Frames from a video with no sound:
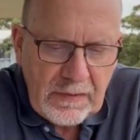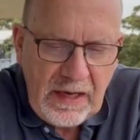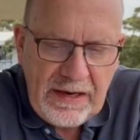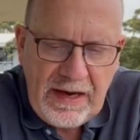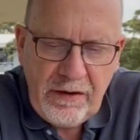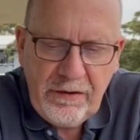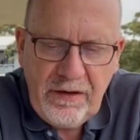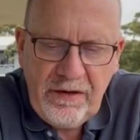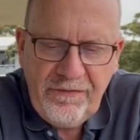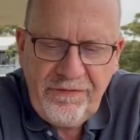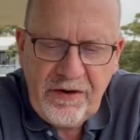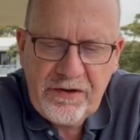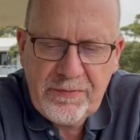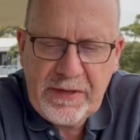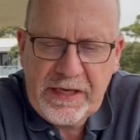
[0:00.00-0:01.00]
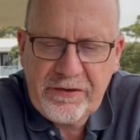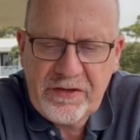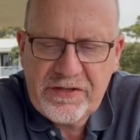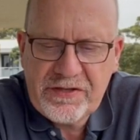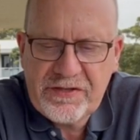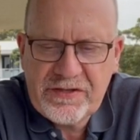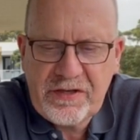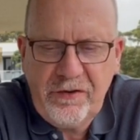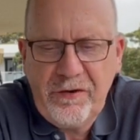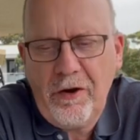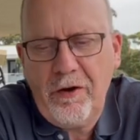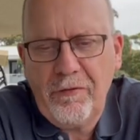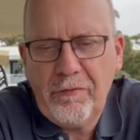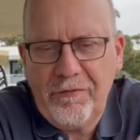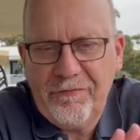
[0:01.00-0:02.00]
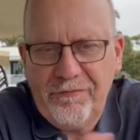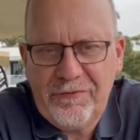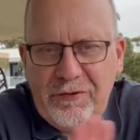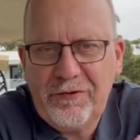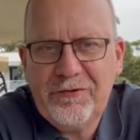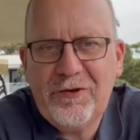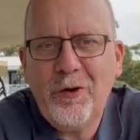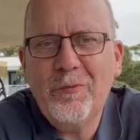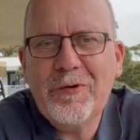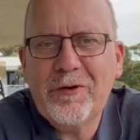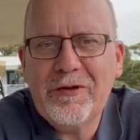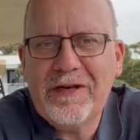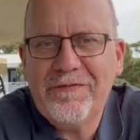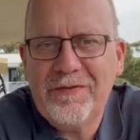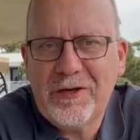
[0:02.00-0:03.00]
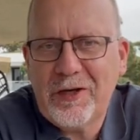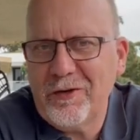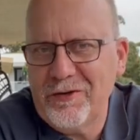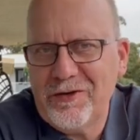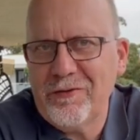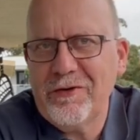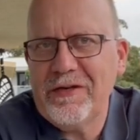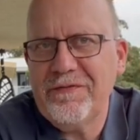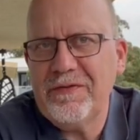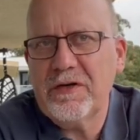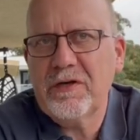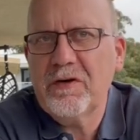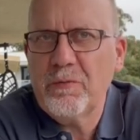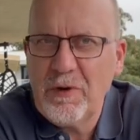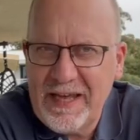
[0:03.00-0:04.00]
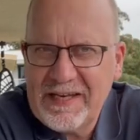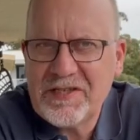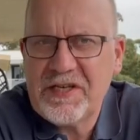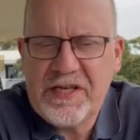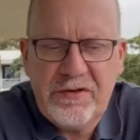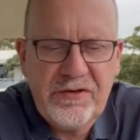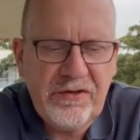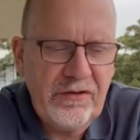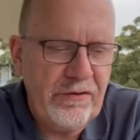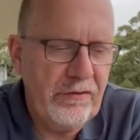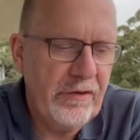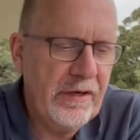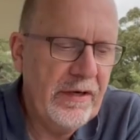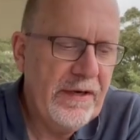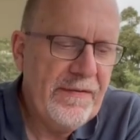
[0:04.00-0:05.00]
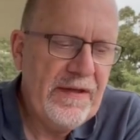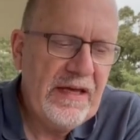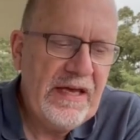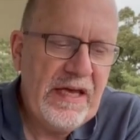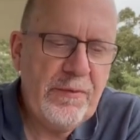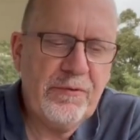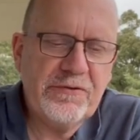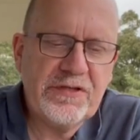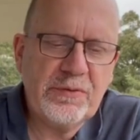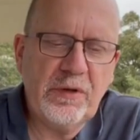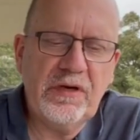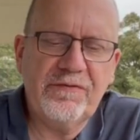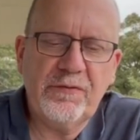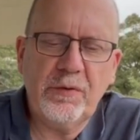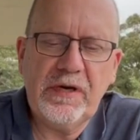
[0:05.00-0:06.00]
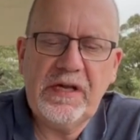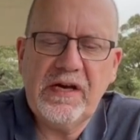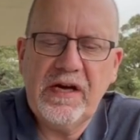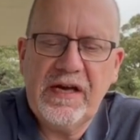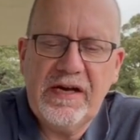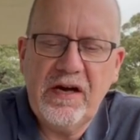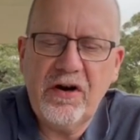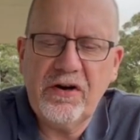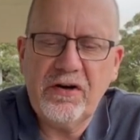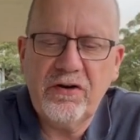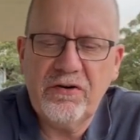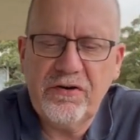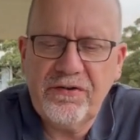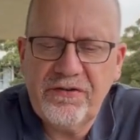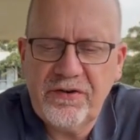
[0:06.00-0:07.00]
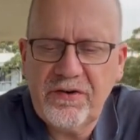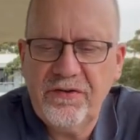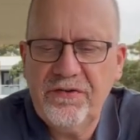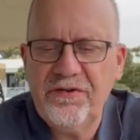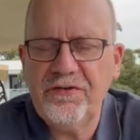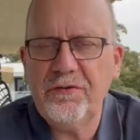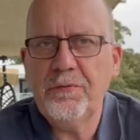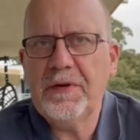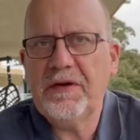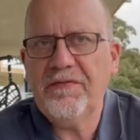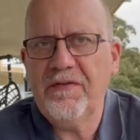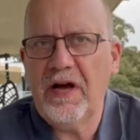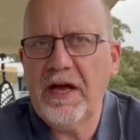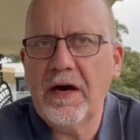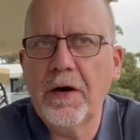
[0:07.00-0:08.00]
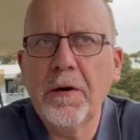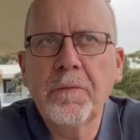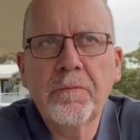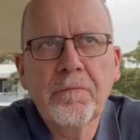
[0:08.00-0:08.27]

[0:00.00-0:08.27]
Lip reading: Now, far too many Christians go, oh, Job, you don't need to fear God. You don't need to fear God. Well, actually, you do. Hebrews 12, 29, our God is a consuming fire.